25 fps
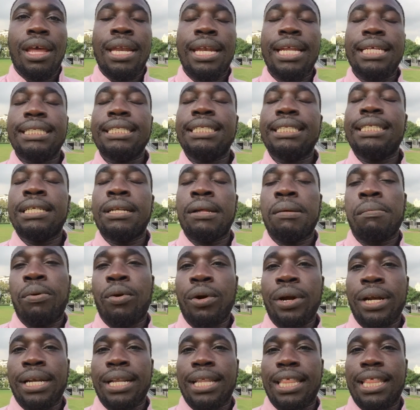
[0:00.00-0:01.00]
And this is an
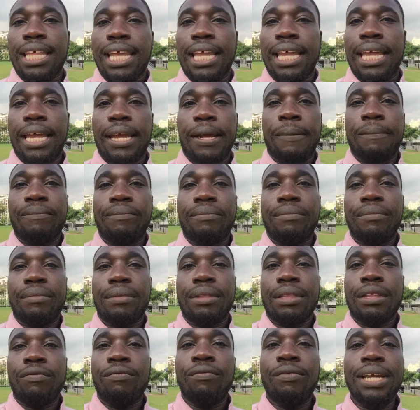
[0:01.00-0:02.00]
important thing here.
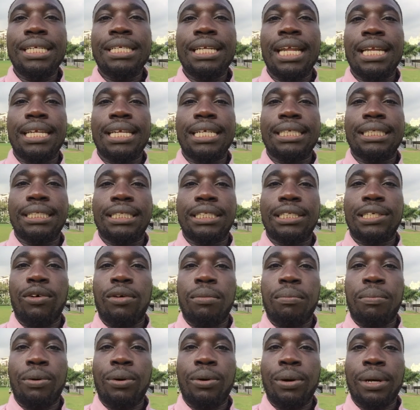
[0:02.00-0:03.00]
The reason that this is
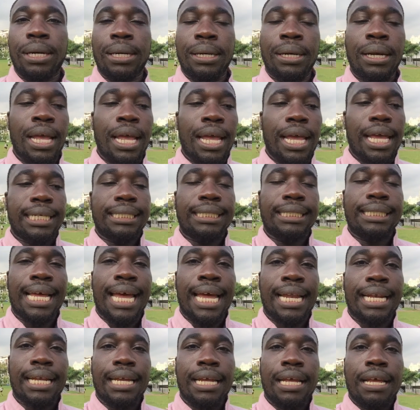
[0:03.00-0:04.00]
so important is
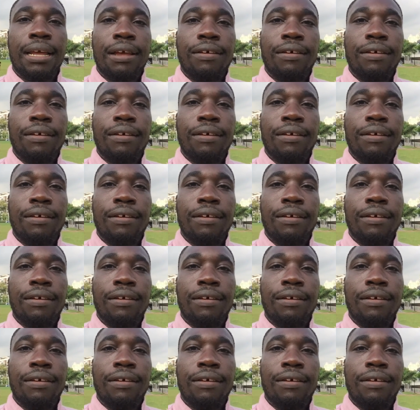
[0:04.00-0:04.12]
that